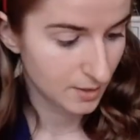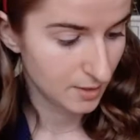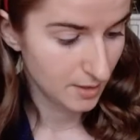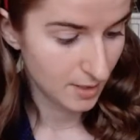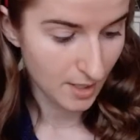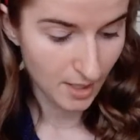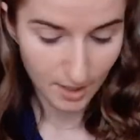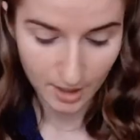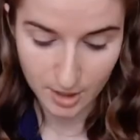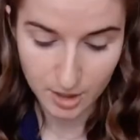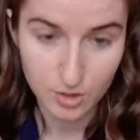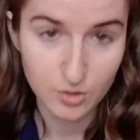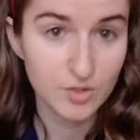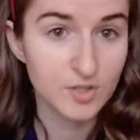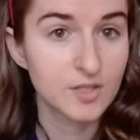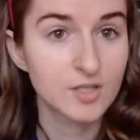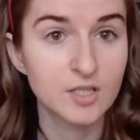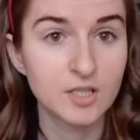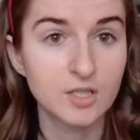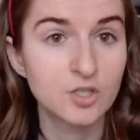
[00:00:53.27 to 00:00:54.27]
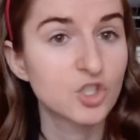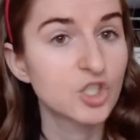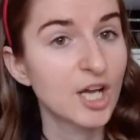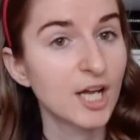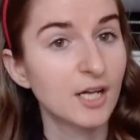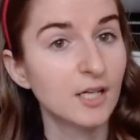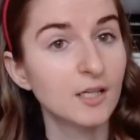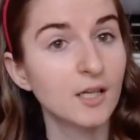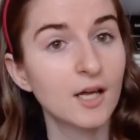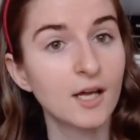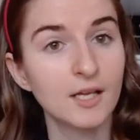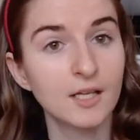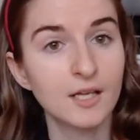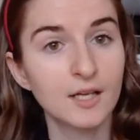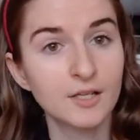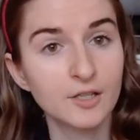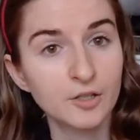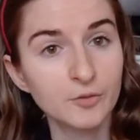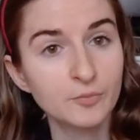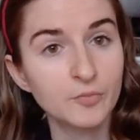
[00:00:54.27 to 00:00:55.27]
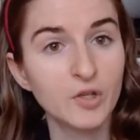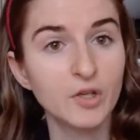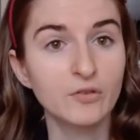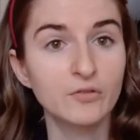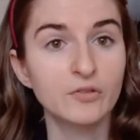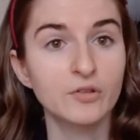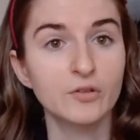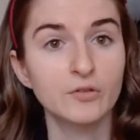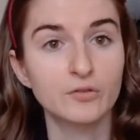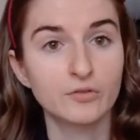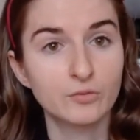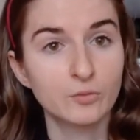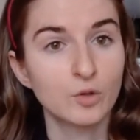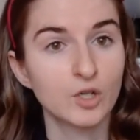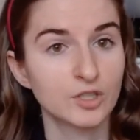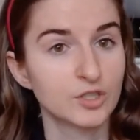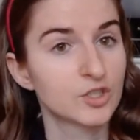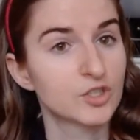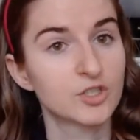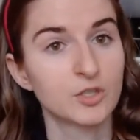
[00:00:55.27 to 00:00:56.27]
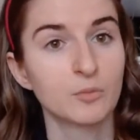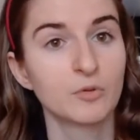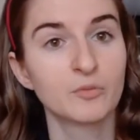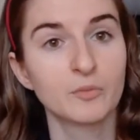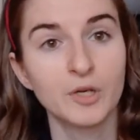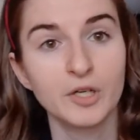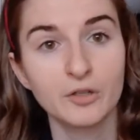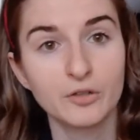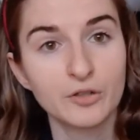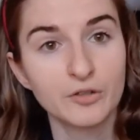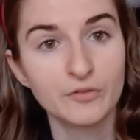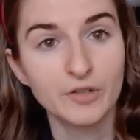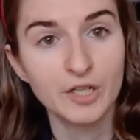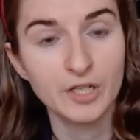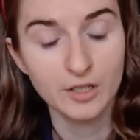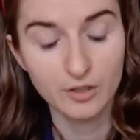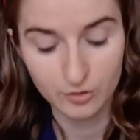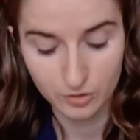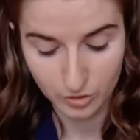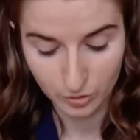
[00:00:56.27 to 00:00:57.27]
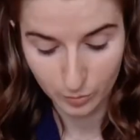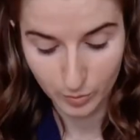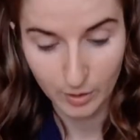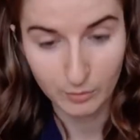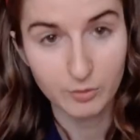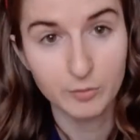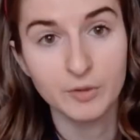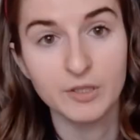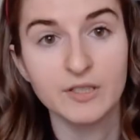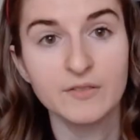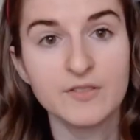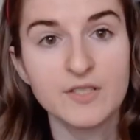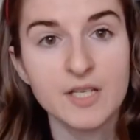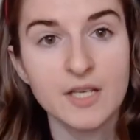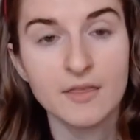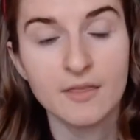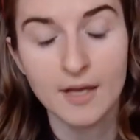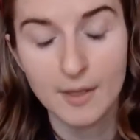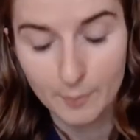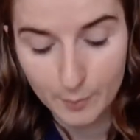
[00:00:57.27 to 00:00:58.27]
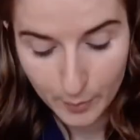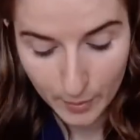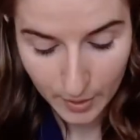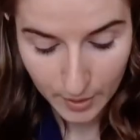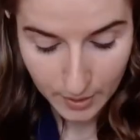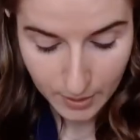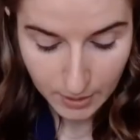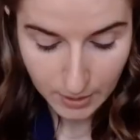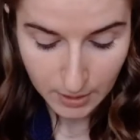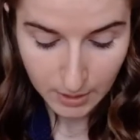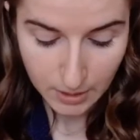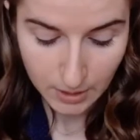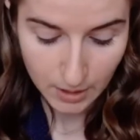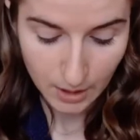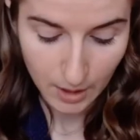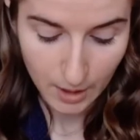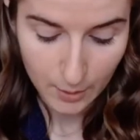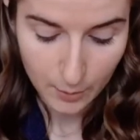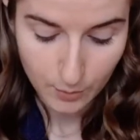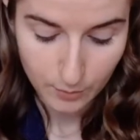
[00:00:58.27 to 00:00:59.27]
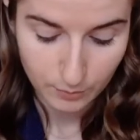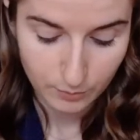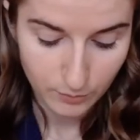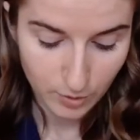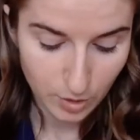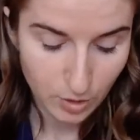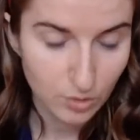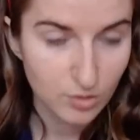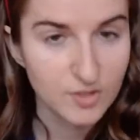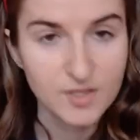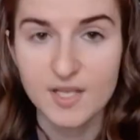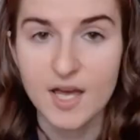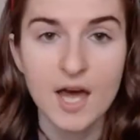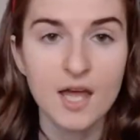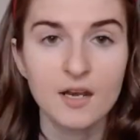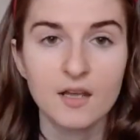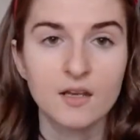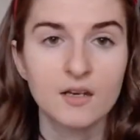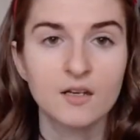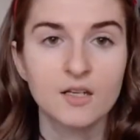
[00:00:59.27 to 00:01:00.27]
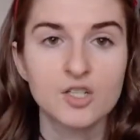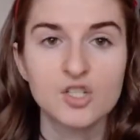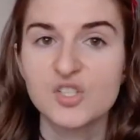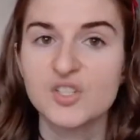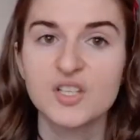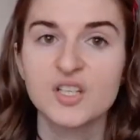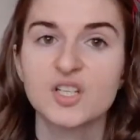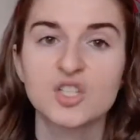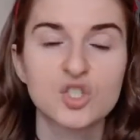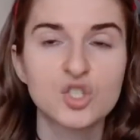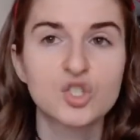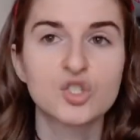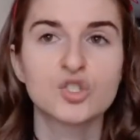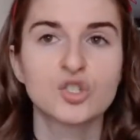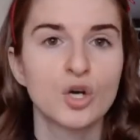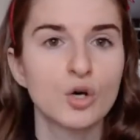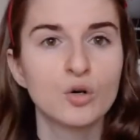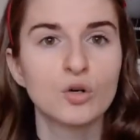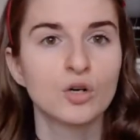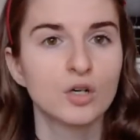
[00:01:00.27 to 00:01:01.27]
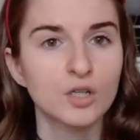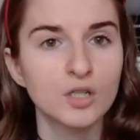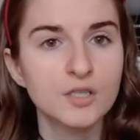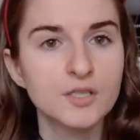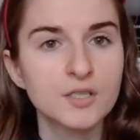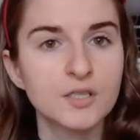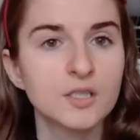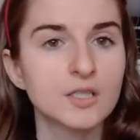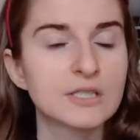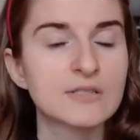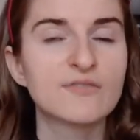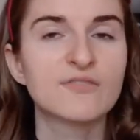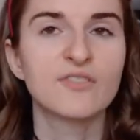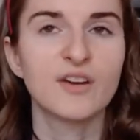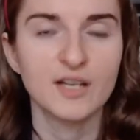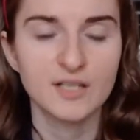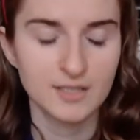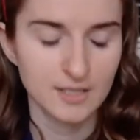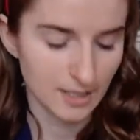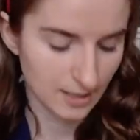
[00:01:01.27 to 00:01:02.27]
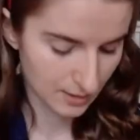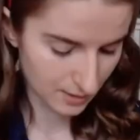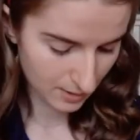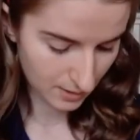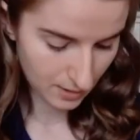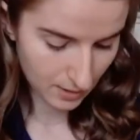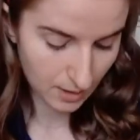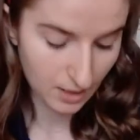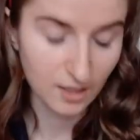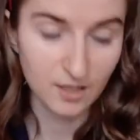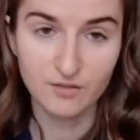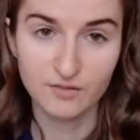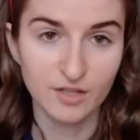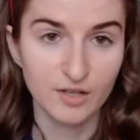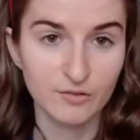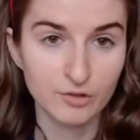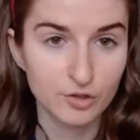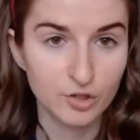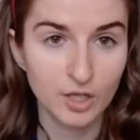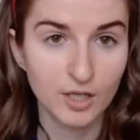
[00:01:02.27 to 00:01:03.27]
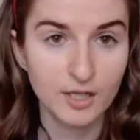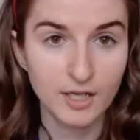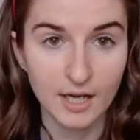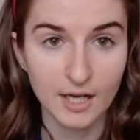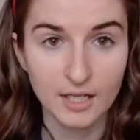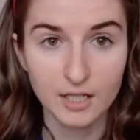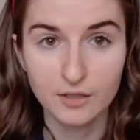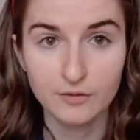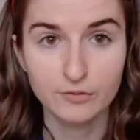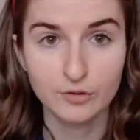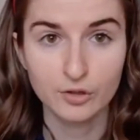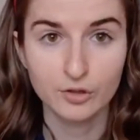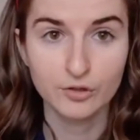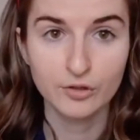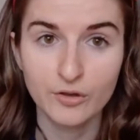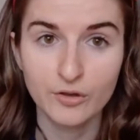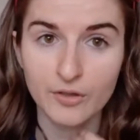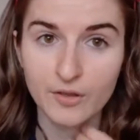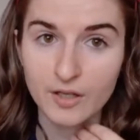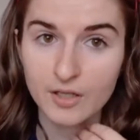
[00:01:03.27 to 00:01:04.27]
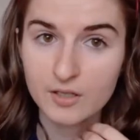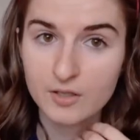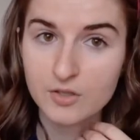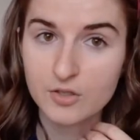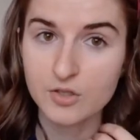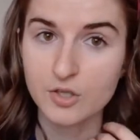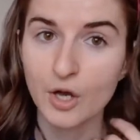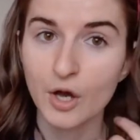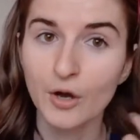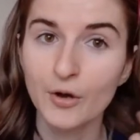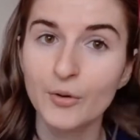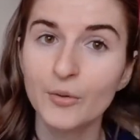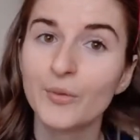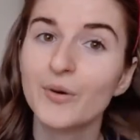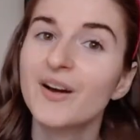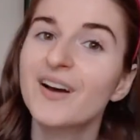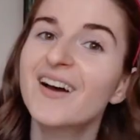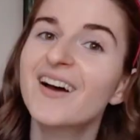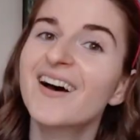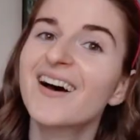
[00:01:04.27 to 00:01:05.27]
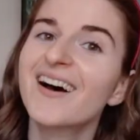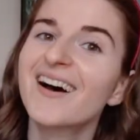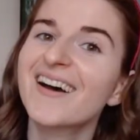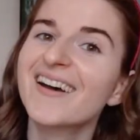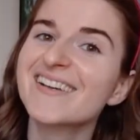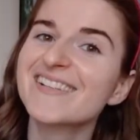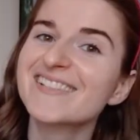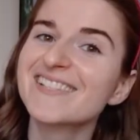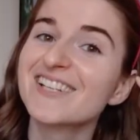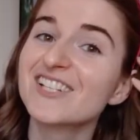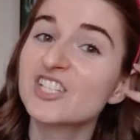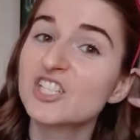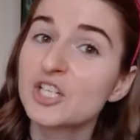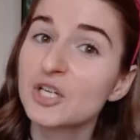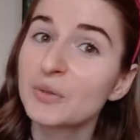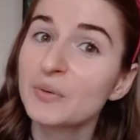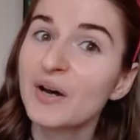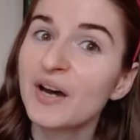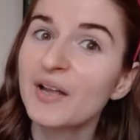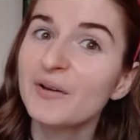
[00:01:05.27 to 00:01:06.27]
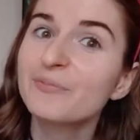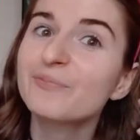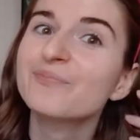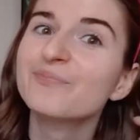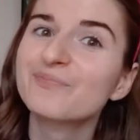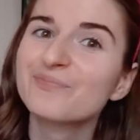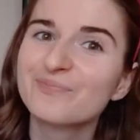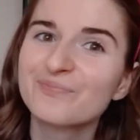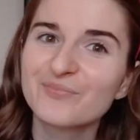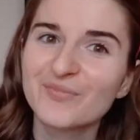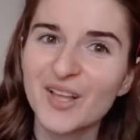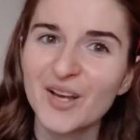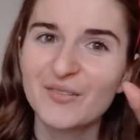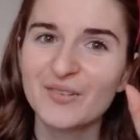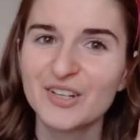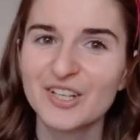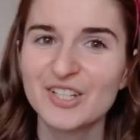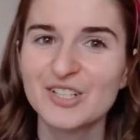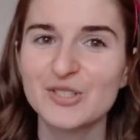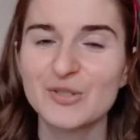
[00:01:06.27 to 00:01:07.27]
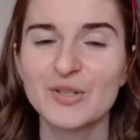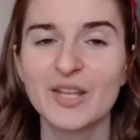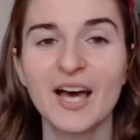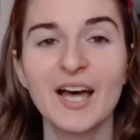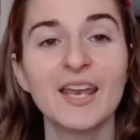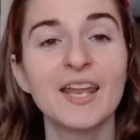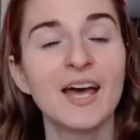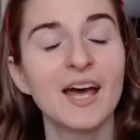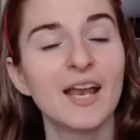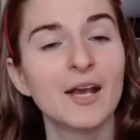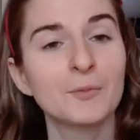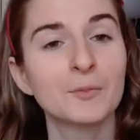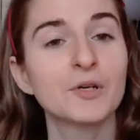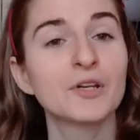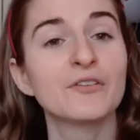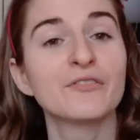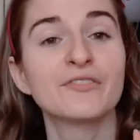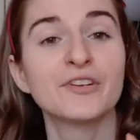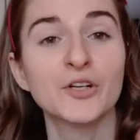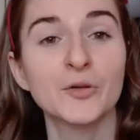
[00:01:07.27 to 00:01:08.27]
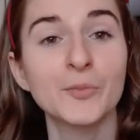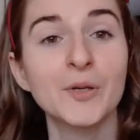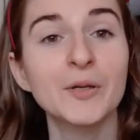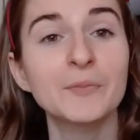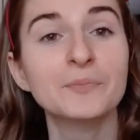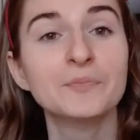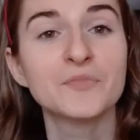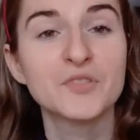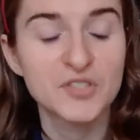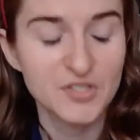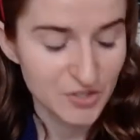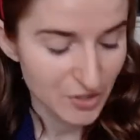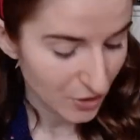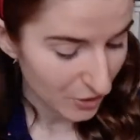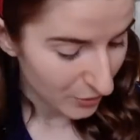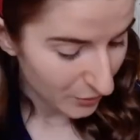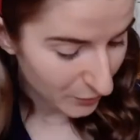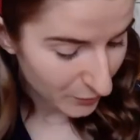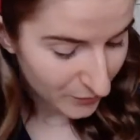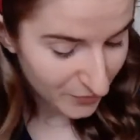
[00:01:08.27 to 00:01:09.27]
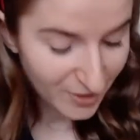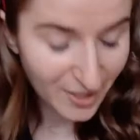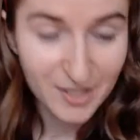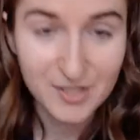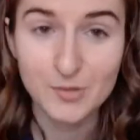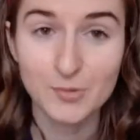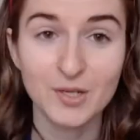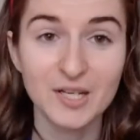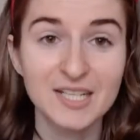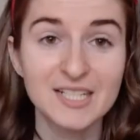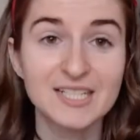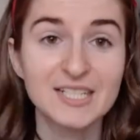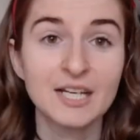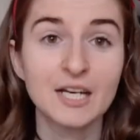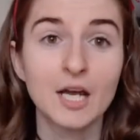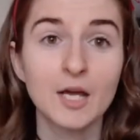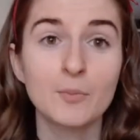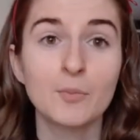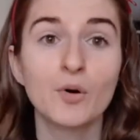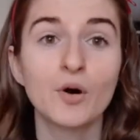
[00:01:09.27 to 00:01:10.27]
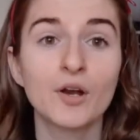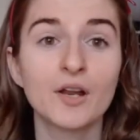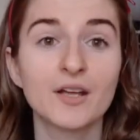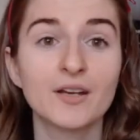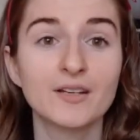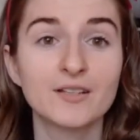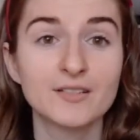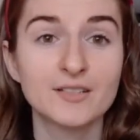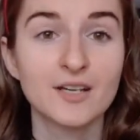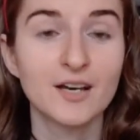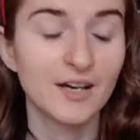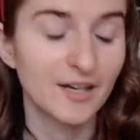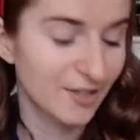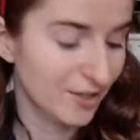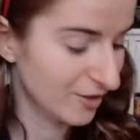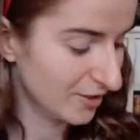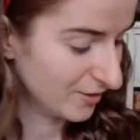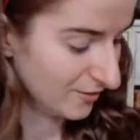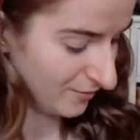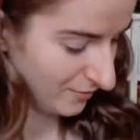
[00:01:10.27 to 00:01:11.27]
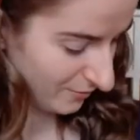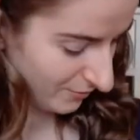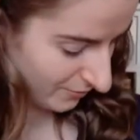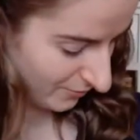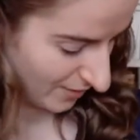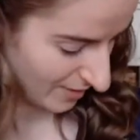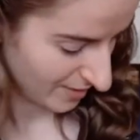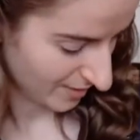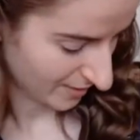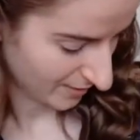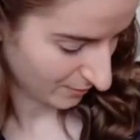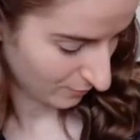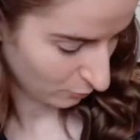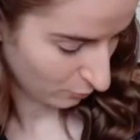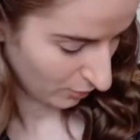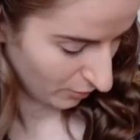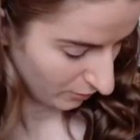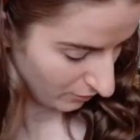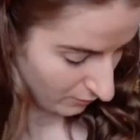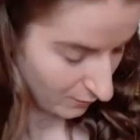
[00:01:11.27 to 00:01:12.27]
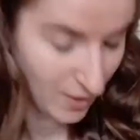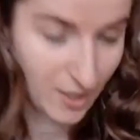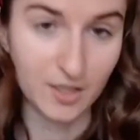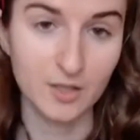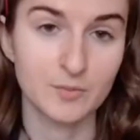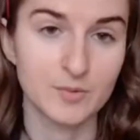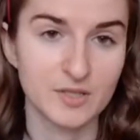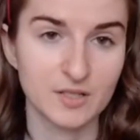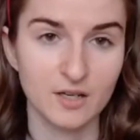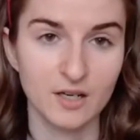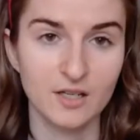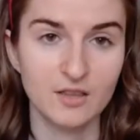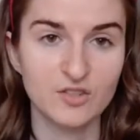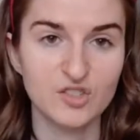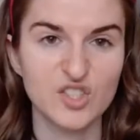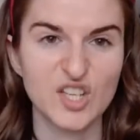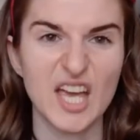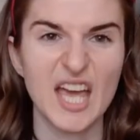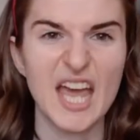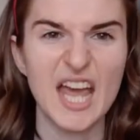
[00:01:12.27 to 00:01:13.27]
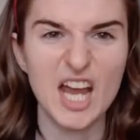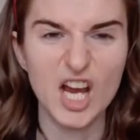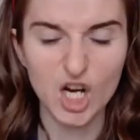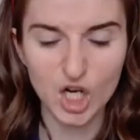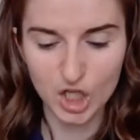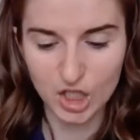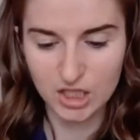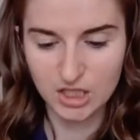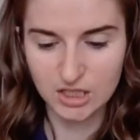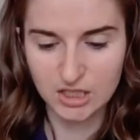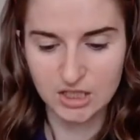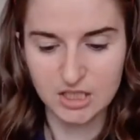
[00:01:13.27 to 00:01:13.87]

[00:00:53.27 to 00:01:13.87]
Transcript: yeah, I use the gel eyeliner. If you've watched some of my other videos, you'll probably have seen that, but I use that and I just think it's so good. It's fantastic. And I've never tried any of her things. So I said, you know what? I'm going to do that and I'm going to film it. So that is what I did. I bought an entire face worth of makeup. Sorry, there's a hair.